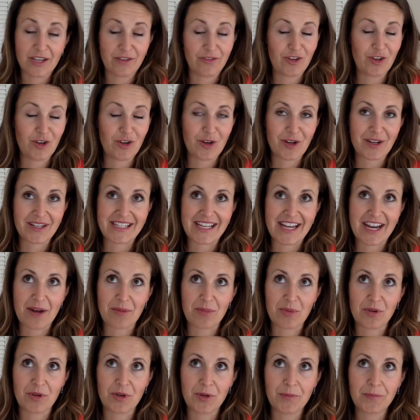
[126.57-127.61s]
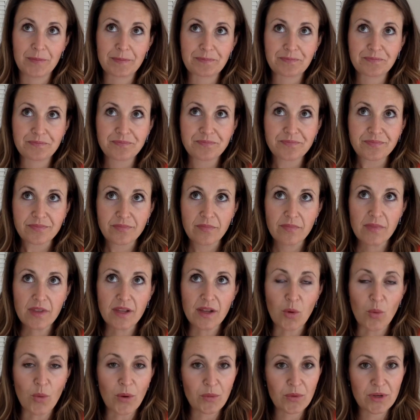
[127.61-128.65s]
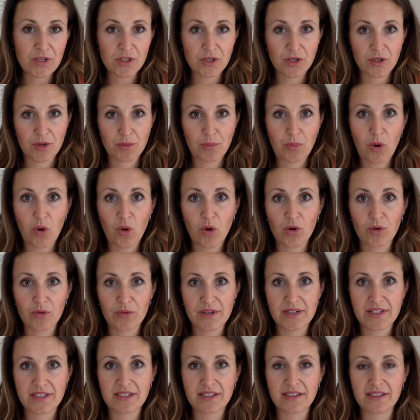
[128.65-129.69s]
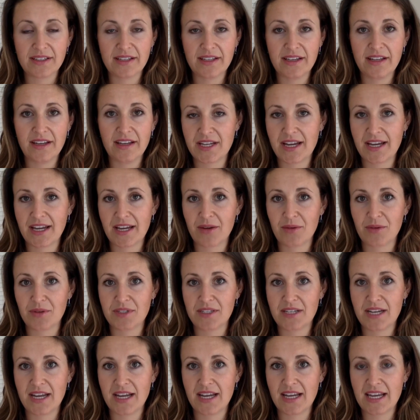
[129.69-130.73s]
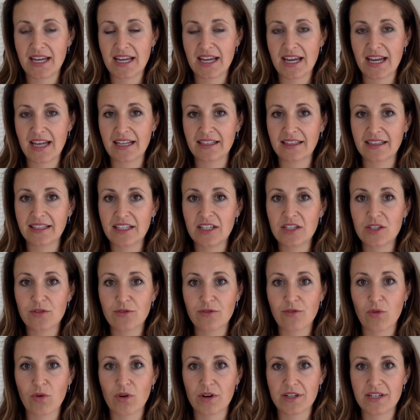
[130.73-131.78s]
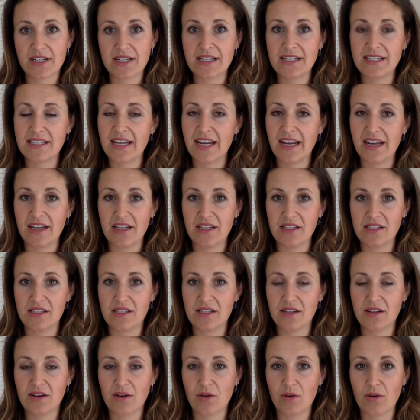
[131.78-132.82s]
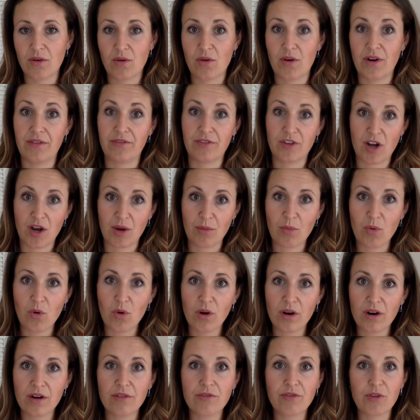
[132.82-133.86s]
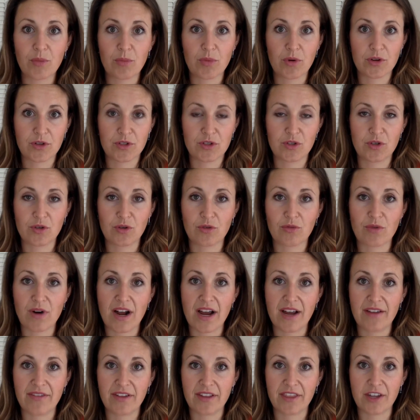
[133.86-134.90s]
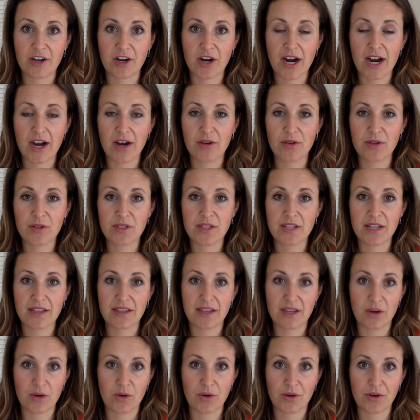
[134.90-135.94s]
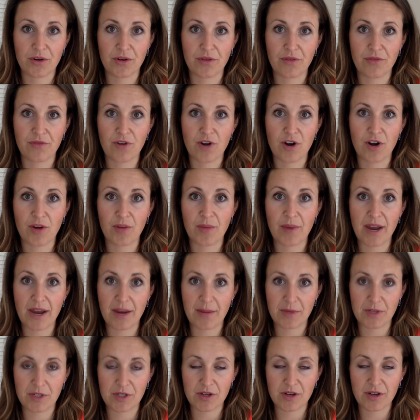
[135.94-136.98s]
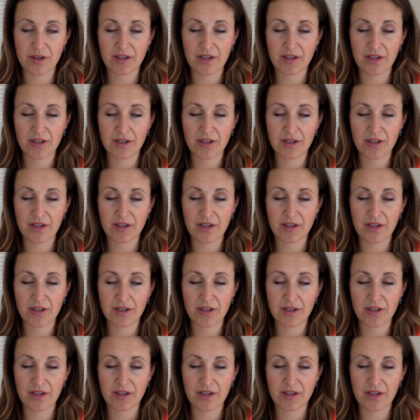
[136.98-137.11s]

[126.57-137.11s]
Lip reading: you an example, when we took a poll recently, it was taking at least 14 days, if not more, for books to arrive at their house that they ordered from Amazon.